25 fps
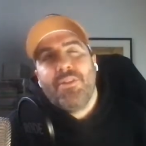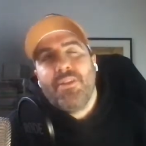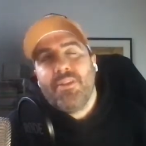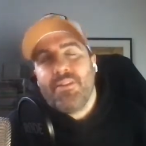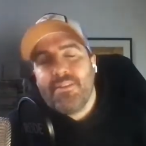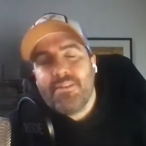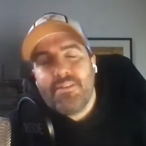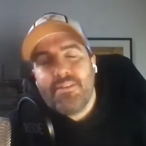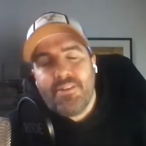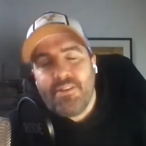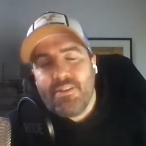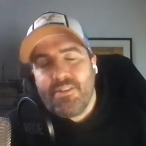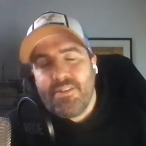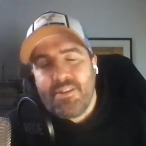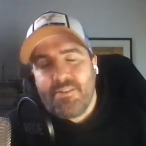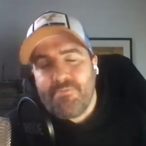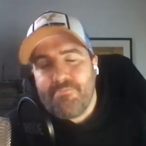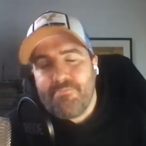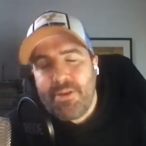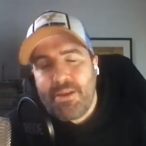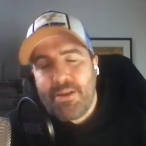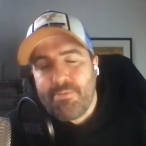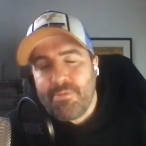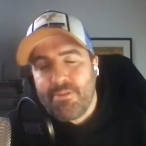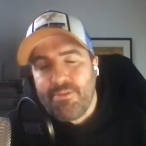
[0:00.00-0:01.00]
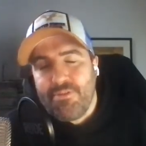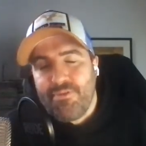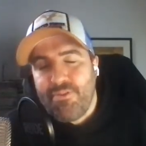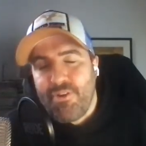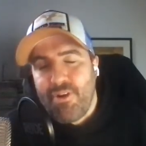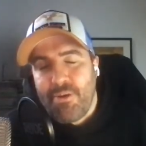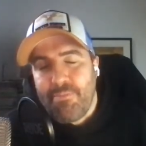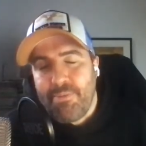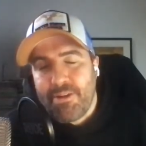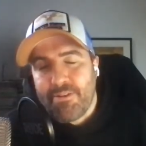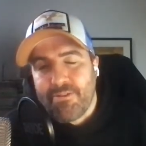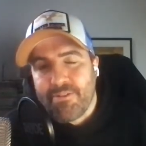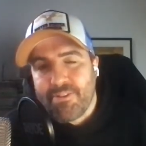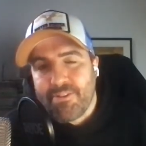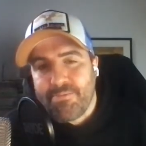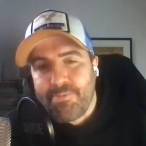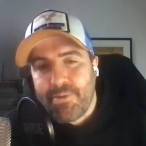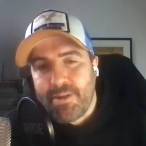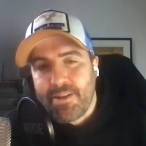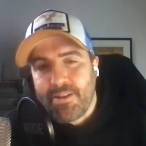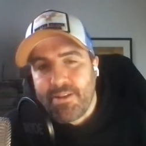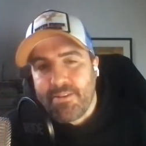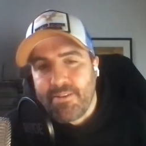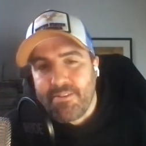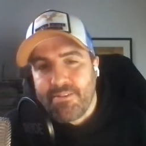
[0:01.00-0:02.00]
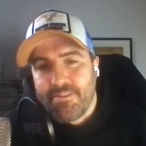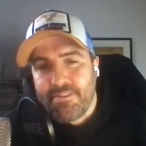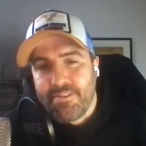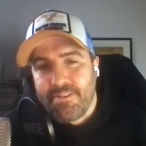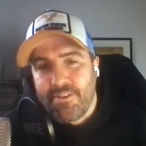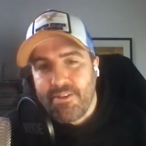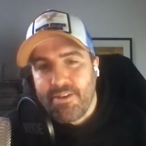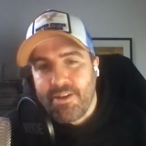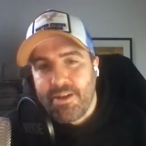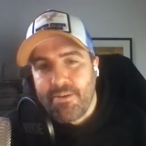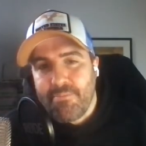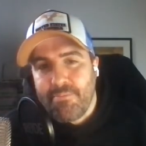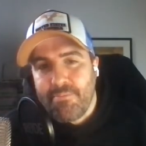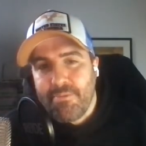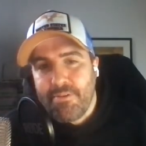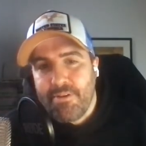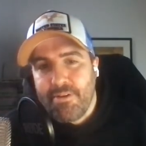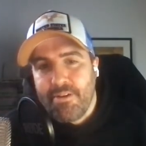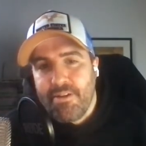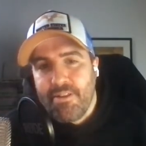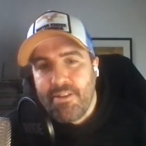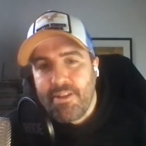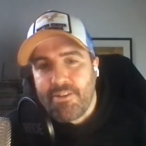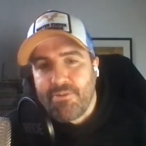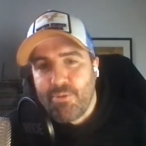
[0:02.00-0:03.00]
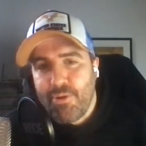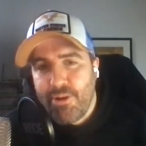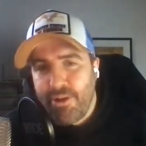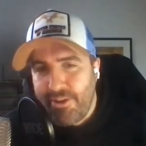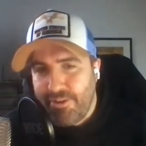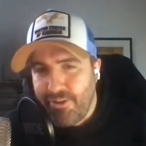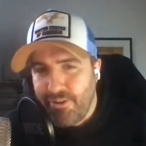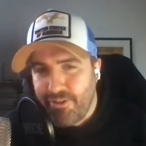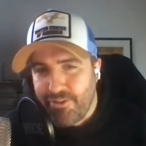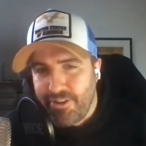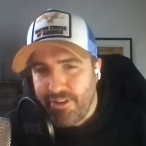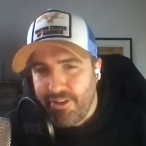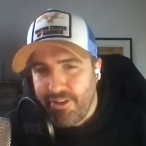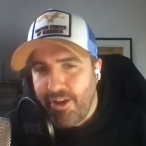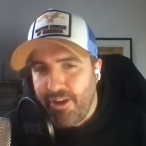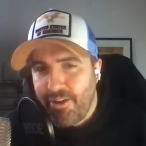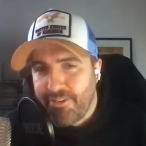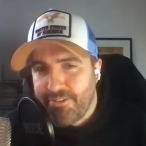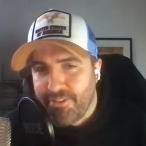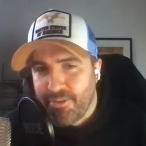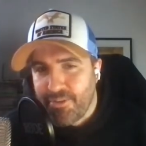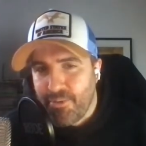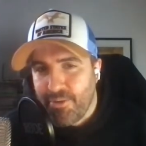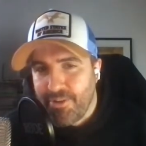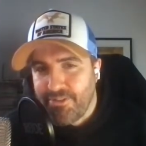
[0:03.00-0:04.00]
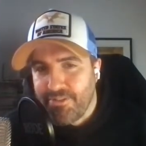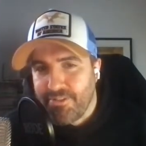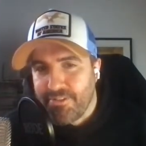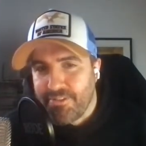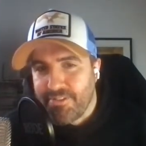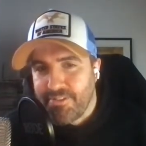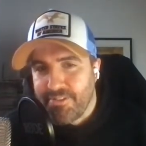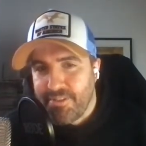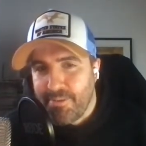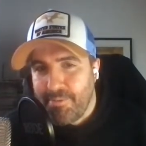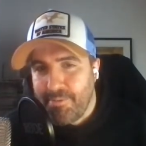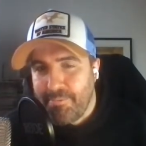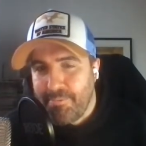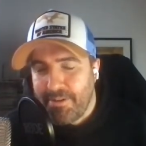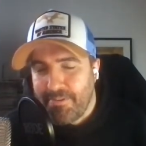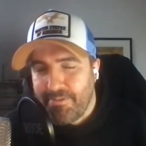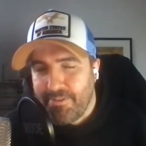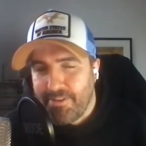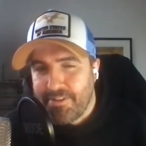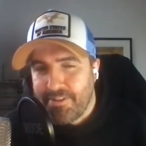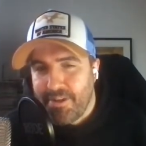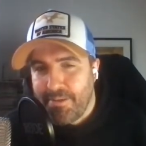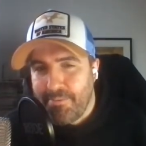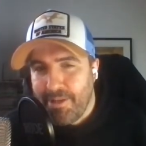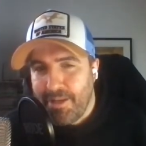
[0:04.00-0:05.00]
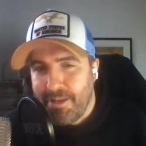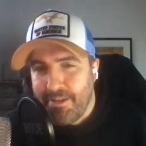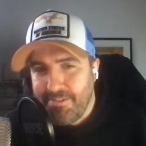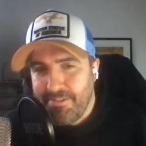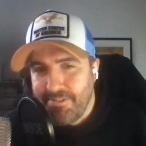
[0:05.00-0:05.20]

you know what? There's people are far better explaining this than I am. That's why I usually ask the question, because I'm a bit